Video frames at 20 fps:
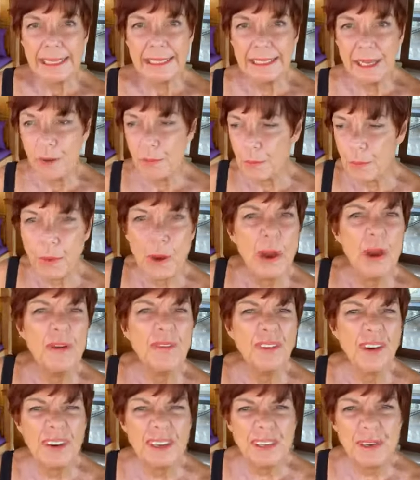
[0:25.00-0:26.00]
So
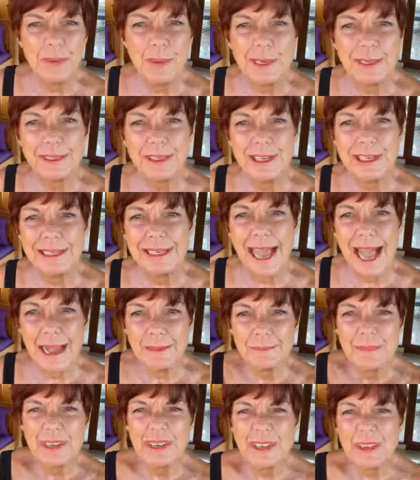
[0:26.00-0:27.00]
first,
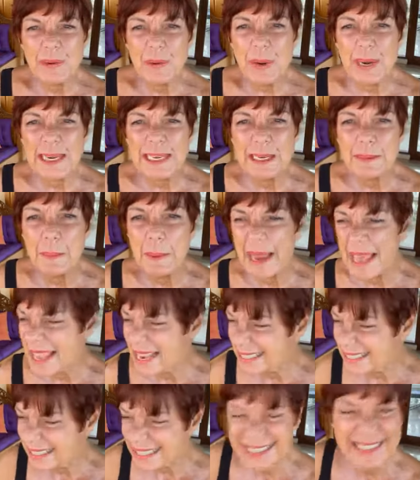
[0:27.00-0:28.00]
I'm just going
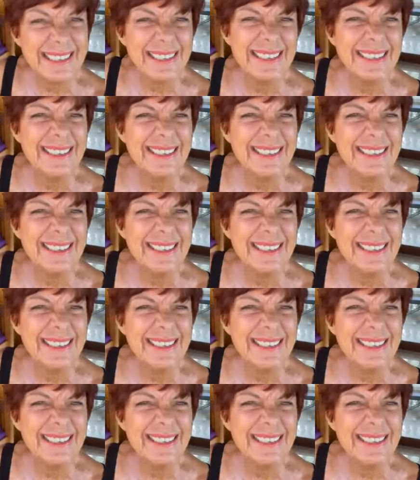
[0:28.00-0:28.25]
to